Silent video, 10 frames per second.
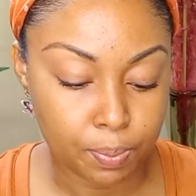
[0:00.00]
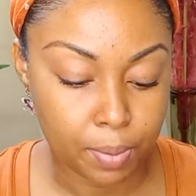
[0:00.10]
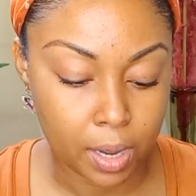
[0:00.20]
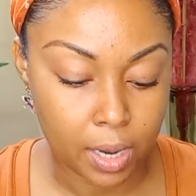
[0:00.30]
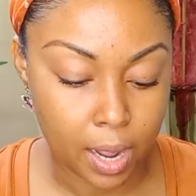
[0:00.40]

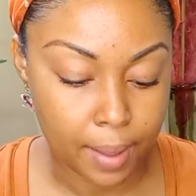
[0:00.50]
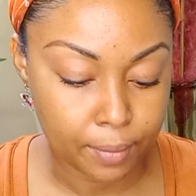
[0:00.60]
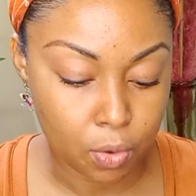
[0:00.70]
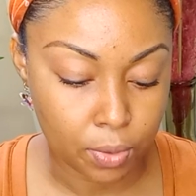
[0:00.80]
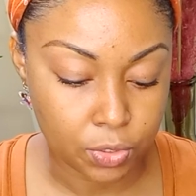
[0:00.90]
but I
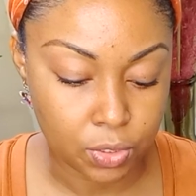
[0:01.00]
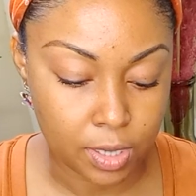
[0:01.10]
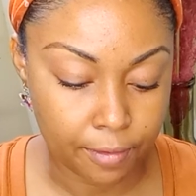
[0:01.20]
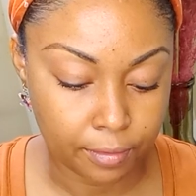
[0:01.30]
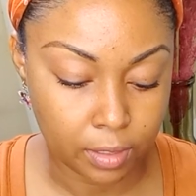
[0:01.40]
am going to
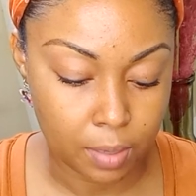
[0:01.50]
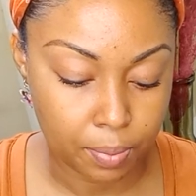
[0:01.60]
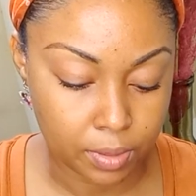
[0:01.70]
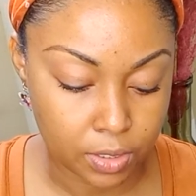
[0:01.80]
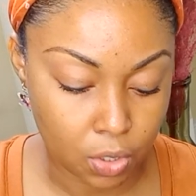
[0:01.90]
definitely
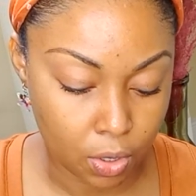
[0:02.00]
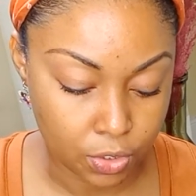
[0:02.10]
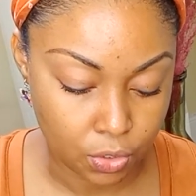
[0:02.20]
put this on